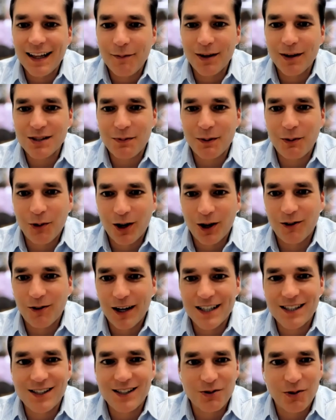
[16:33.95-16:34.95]
That must be one of the
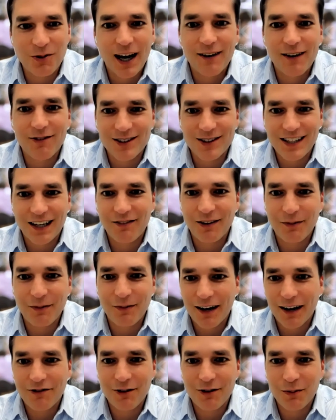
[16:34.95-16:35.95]
reasons why everyone's coming
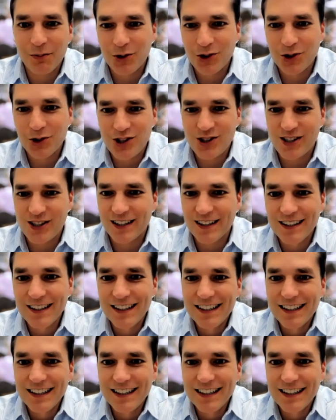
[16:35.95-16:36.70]
back from the bush, is it?